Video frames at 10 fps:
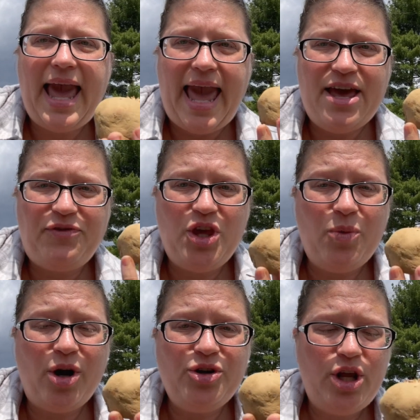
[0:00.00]
If
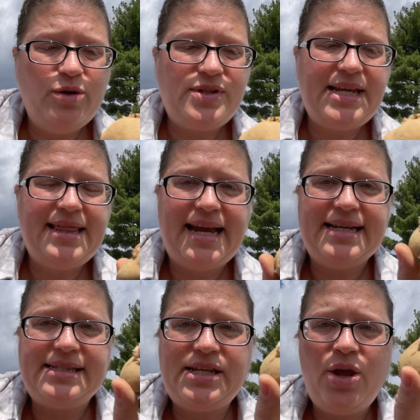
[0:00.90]
you are new to
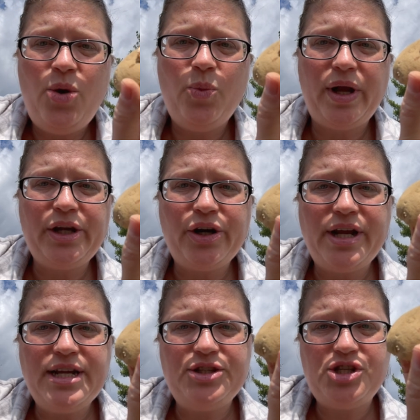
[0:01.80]
this, what you're
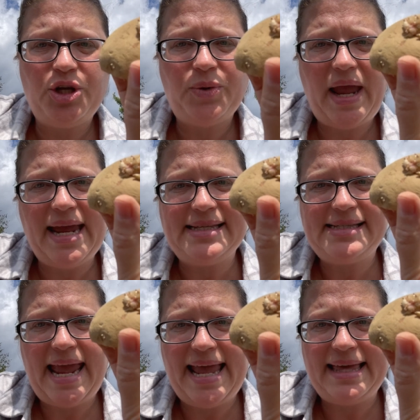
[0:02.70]
gonna do is
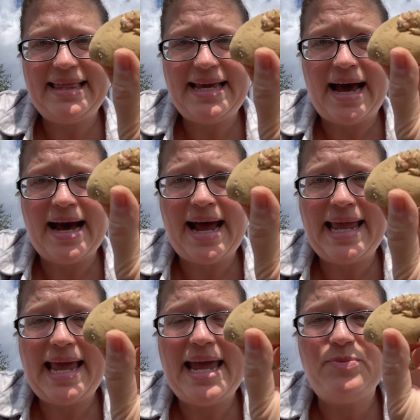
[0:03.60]
take the
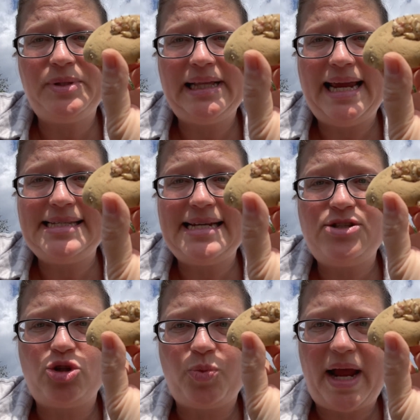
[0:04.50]
eye and plant it
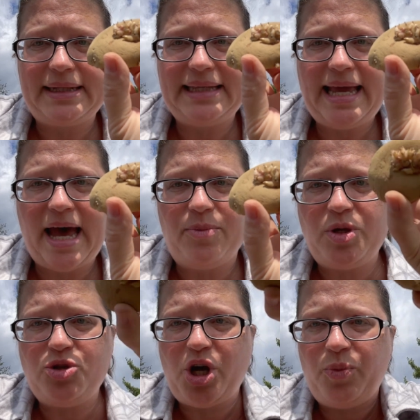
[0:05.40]
directly up.
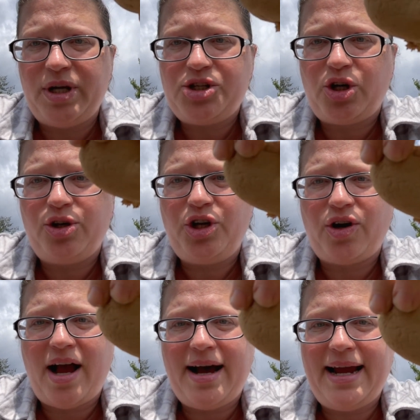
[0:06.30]
You don't wanna turn your
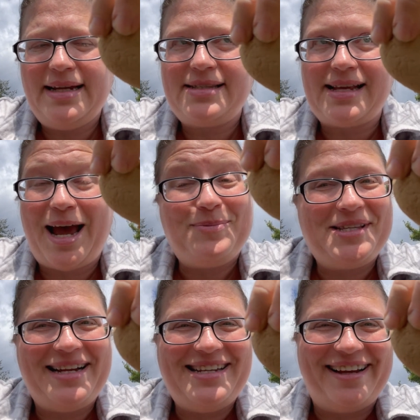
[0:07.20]
eyes
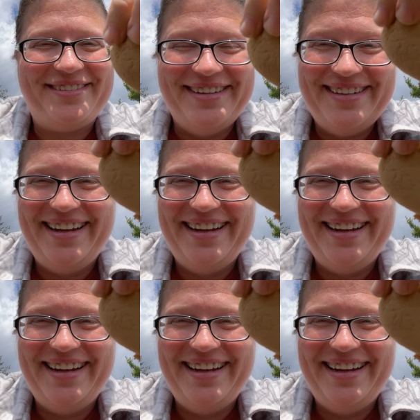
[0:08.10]
upside down.